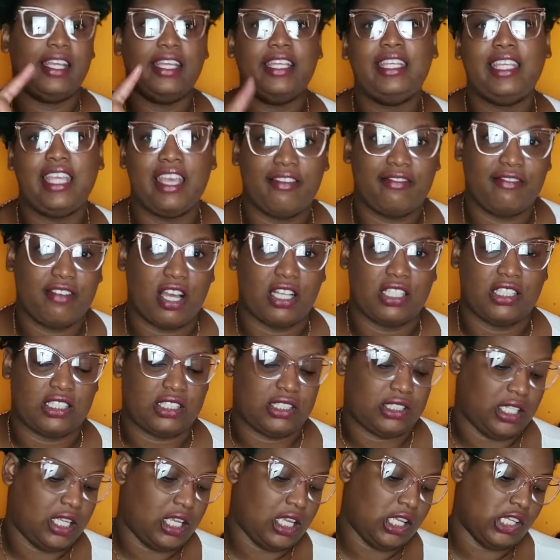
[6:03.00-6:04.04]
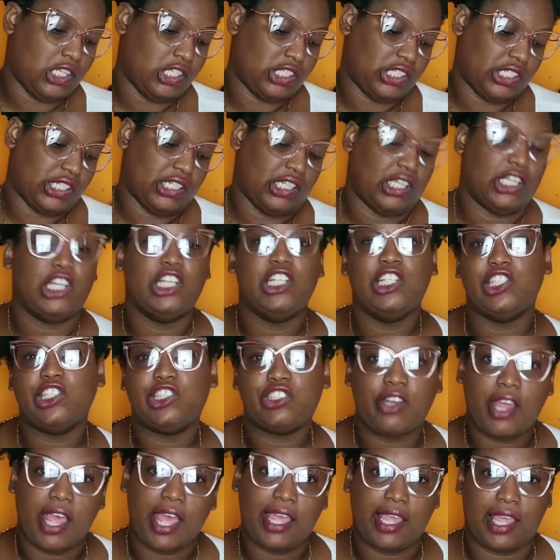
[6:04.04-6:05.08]
Kevin Stage.
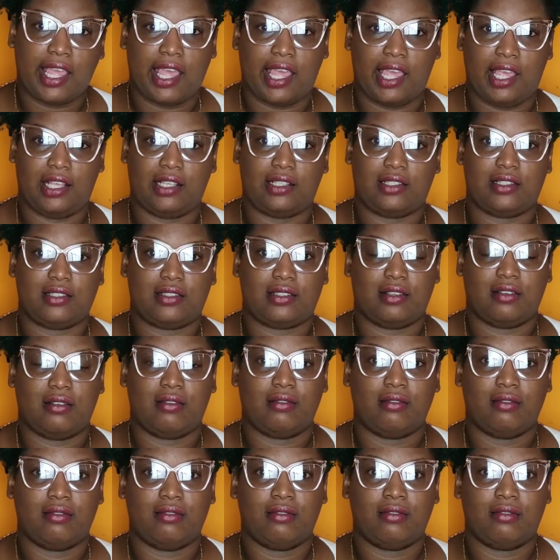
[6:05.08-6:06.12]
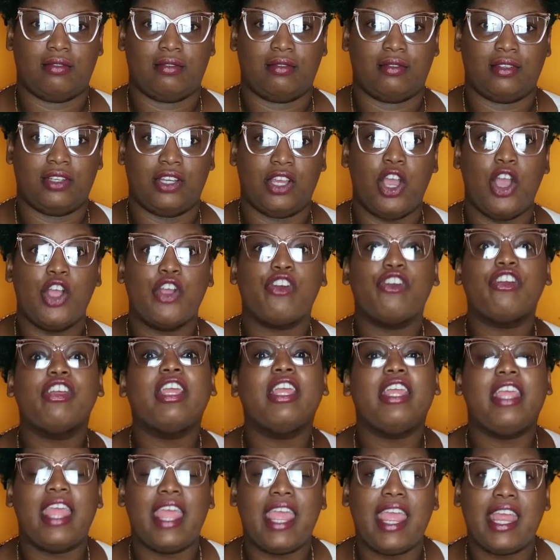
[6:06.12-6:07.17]
Try, guys.
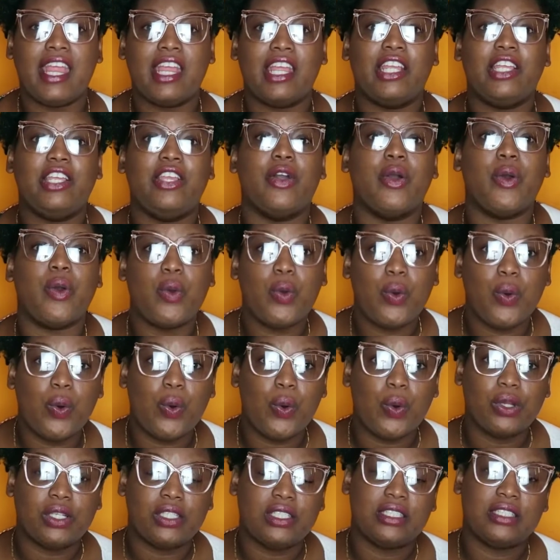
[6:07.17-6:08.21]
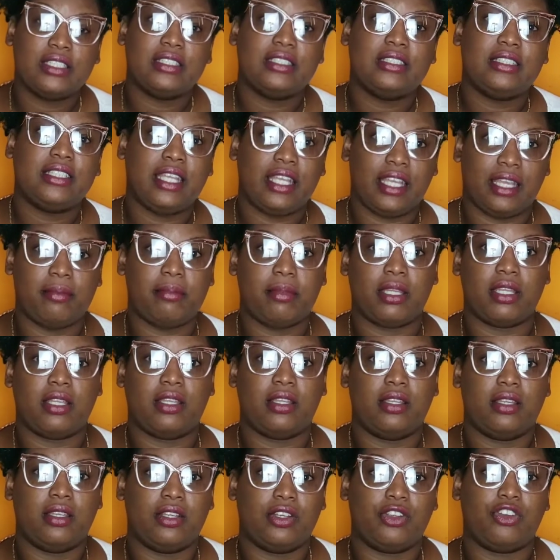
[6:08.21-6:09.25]
Create your own table.
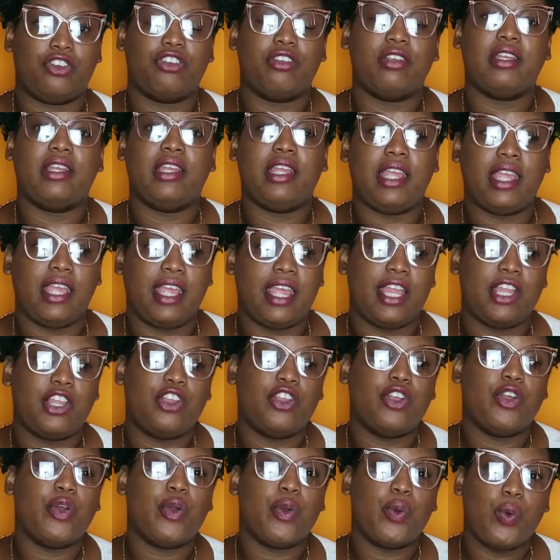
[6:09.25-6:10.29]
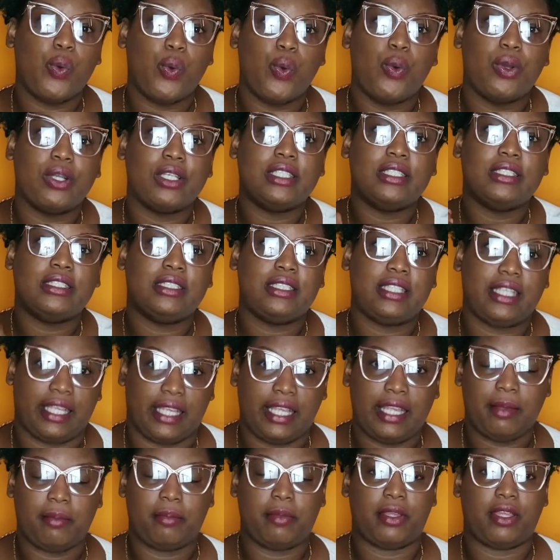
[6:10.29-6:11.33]
Create your own
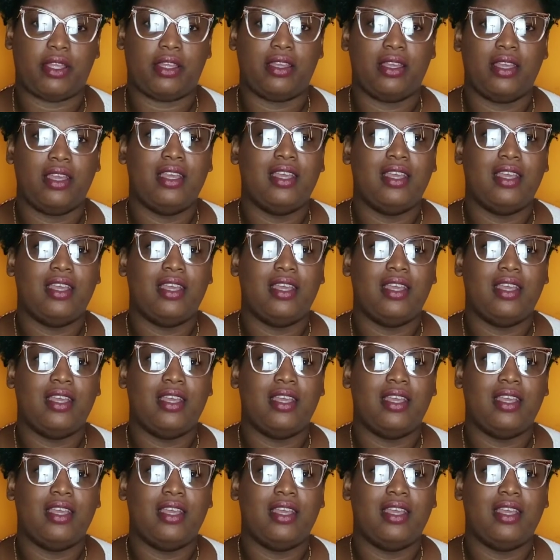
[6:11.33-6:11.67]
table.